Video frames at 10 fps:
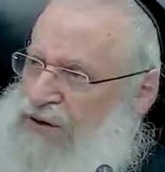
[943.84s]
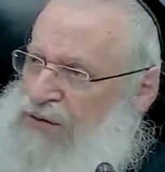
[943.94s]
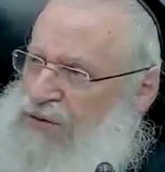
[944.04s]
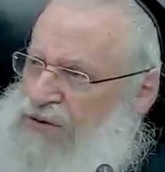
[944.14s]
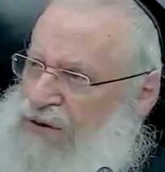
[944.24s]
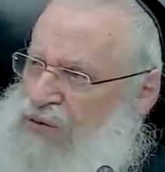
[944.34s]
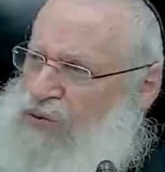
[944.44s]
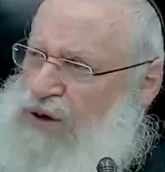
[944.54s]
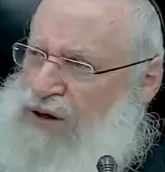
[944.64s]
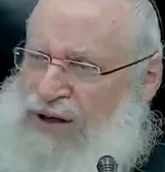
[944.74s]
with a
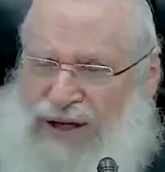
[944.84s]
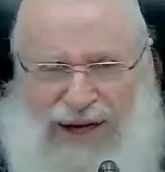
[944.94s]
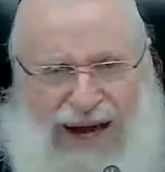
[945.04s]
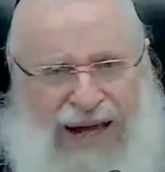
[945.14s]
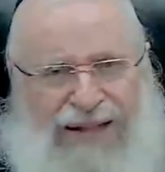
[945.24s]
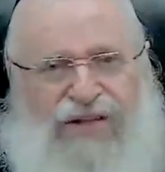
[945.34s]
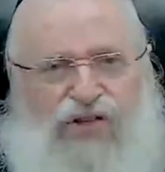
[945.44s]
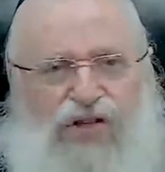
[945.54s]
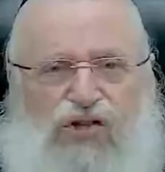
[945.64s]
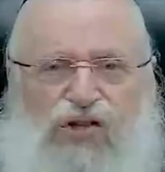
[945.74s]
really
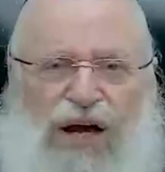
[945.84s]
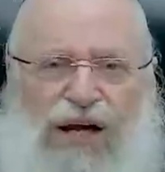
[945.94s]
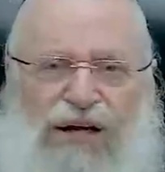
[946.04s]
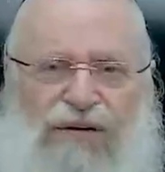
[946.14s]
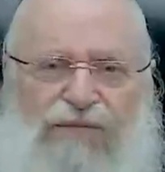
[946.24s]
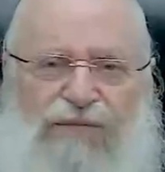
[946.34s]
godless shaila.